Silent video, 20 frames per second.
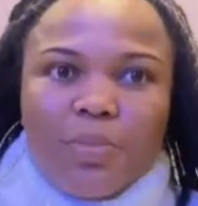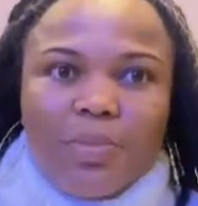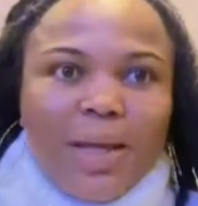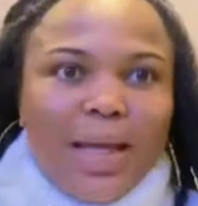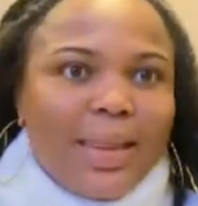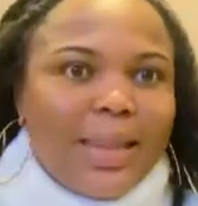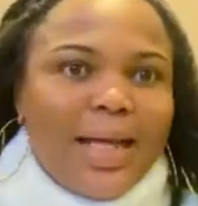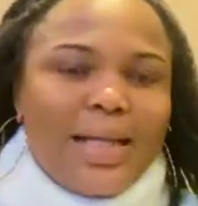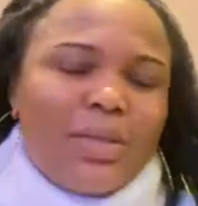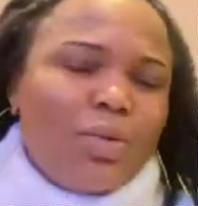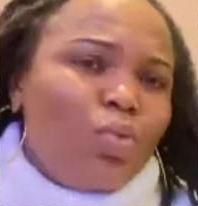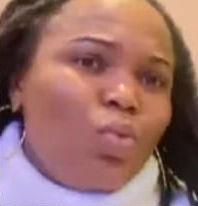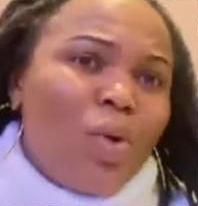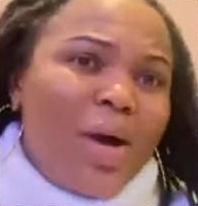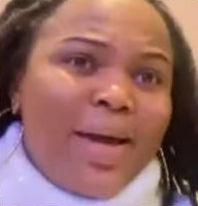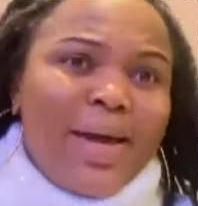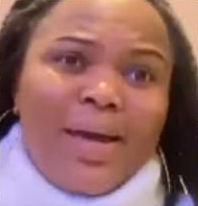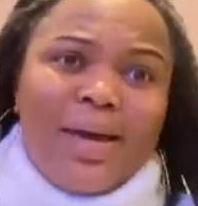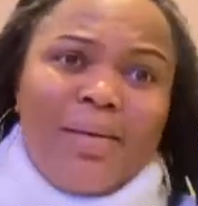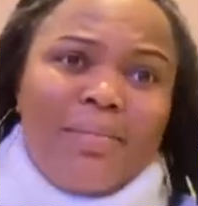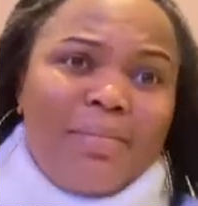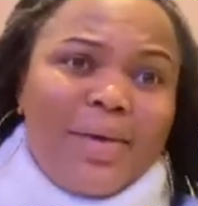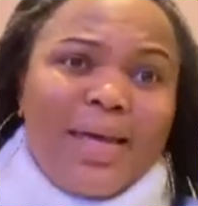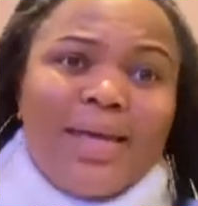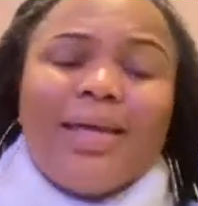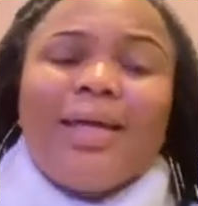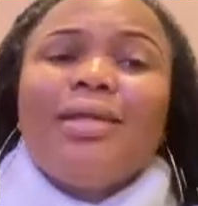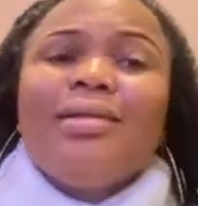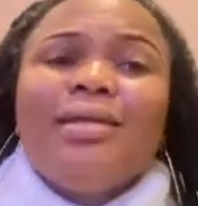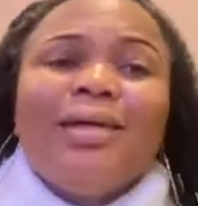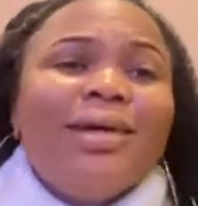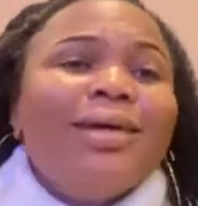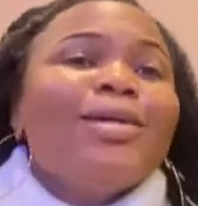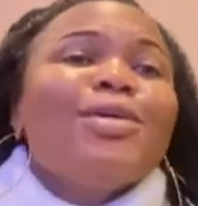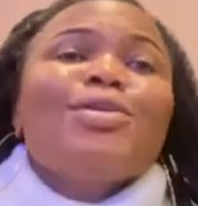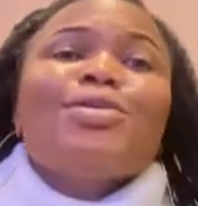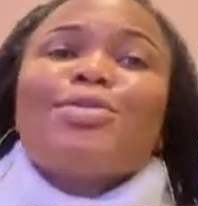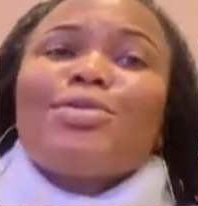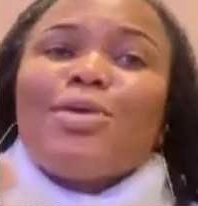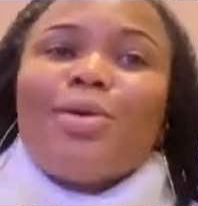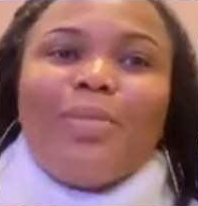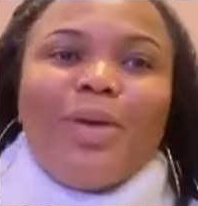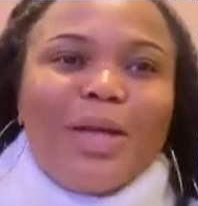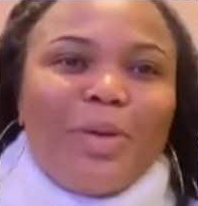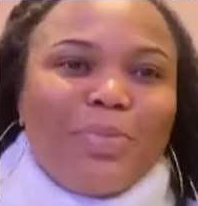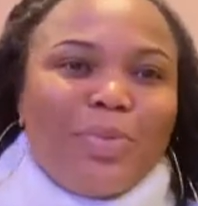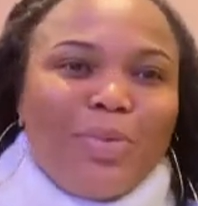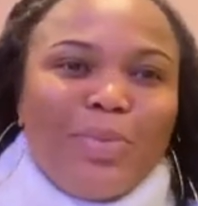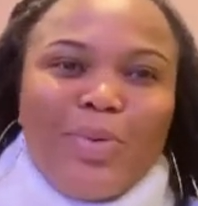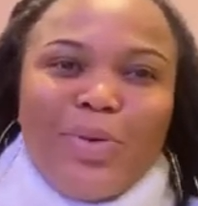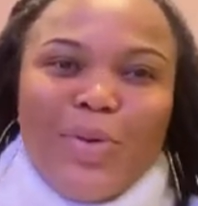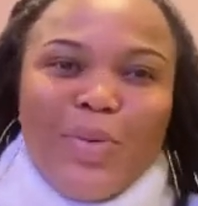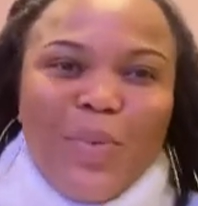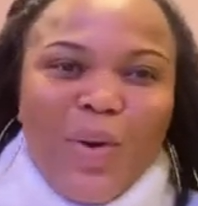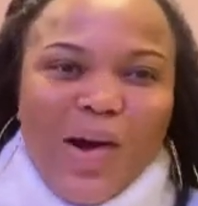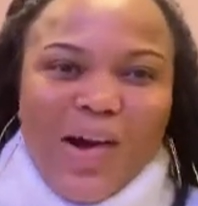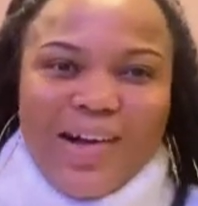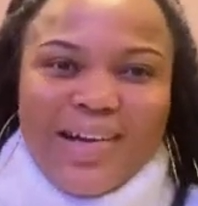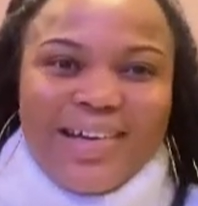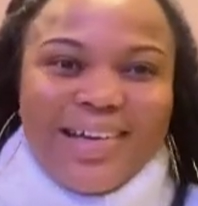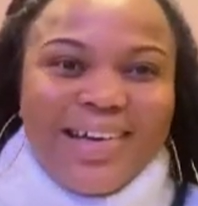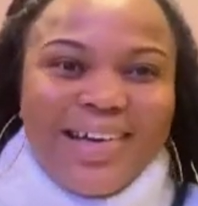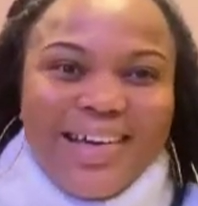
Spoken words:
And that's who I am. I can so many pro bono work.